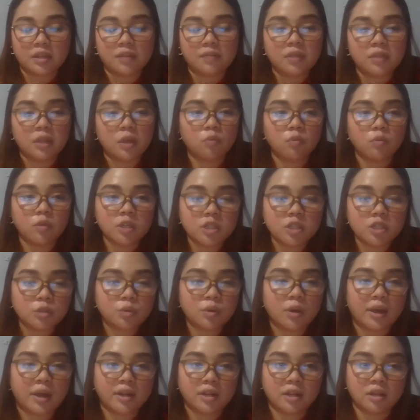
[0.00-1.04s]
If they wish
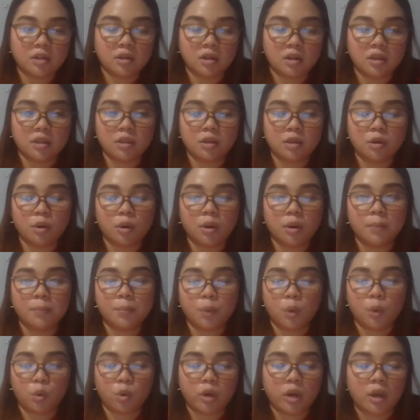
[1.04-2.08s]
to add another um,
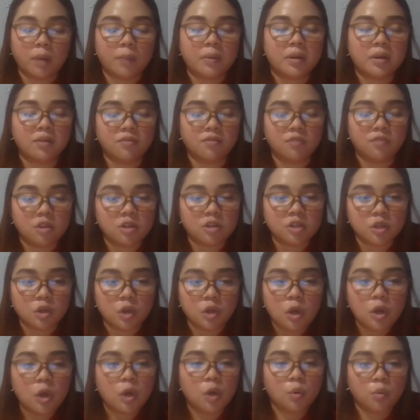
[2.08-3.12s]
program in the future,
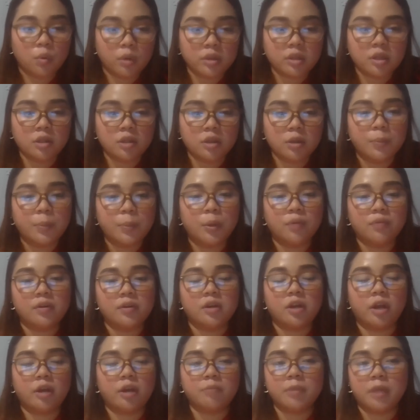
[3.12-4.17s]
what other
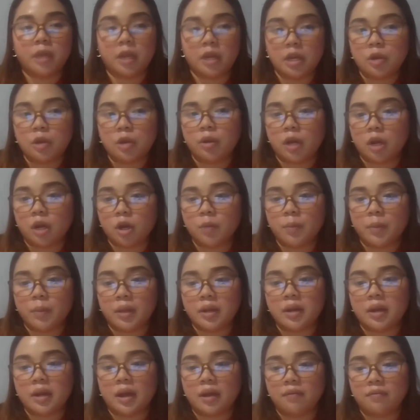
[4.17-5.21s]
program can you
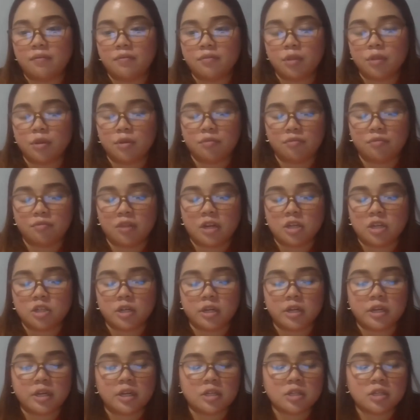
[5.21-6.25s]
recommend after
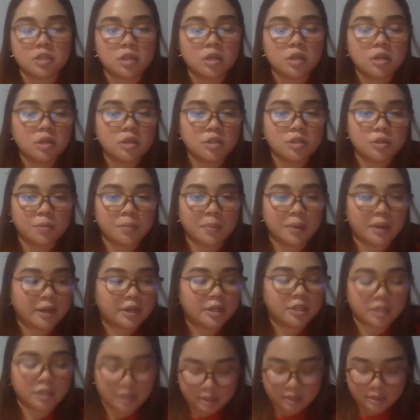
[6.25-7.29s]
finishing this
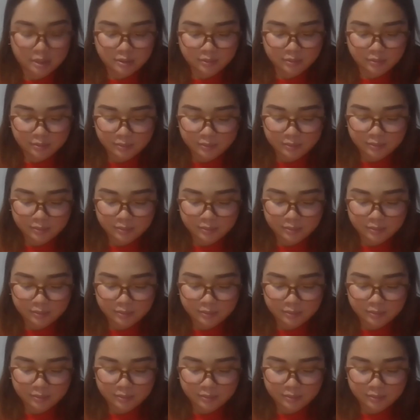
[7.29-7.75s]
supply chain?